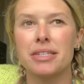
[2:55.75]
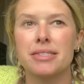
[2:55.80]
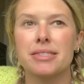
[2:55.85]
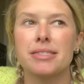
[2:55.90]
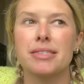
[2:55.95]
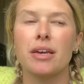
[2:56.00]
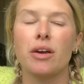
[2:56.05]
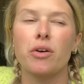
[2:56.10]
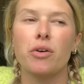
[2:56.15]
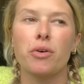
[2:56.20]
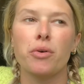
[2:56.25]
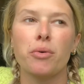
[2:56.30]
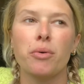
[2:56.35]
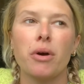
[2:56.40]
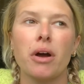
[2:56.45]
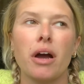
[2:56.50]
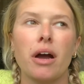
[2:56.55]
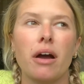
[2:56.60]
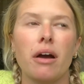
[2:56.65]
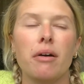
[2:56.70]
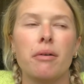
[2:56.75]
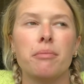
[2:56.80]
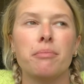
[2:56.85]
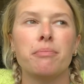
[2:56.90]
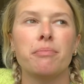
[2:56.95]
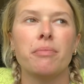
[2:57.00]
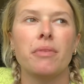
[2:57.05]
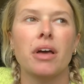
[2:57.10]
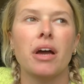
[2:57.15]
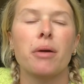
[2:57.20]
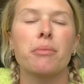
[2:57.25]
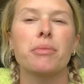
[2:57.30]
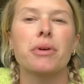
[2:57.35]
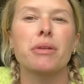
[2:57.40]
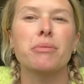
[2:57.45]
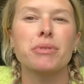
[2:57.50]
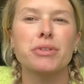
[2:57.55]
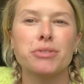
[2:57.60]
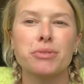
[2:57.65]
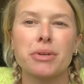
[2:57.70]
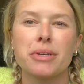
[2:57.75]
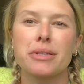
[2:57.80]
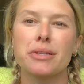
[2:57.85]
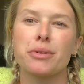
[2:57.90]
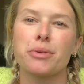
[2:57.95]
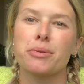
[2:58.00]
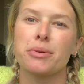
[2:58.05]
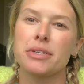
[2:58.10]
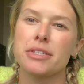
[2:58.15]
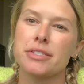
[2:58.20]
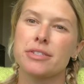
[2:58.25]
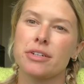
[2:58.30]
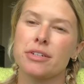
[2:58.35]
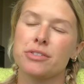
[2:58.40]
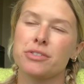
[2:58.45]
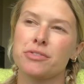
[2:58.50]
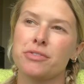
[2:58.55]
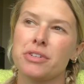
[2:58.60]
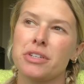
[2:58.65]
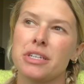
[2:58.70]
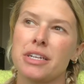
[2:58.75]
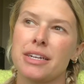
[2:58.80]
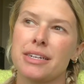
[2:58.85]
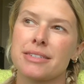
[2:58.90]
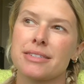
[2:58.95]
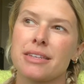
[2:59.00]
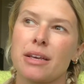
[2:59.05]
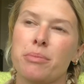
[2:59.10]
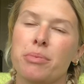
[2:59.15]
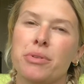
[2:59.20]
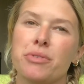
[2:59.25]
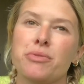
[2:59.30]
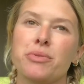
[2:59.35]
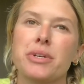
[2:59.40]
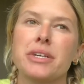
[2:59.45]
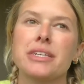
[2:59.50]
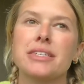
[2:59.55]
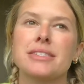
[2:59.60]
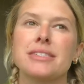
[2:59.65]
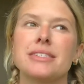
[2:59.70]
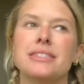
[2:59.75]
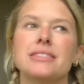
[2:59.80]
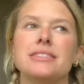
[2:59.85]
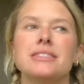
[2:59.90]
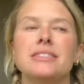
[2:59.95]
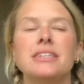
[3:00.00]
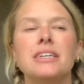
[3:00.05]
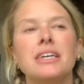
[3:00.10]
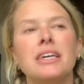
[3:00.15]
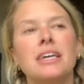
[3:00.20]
So um, I'm gonna be doing a little research over the next couple of weeks and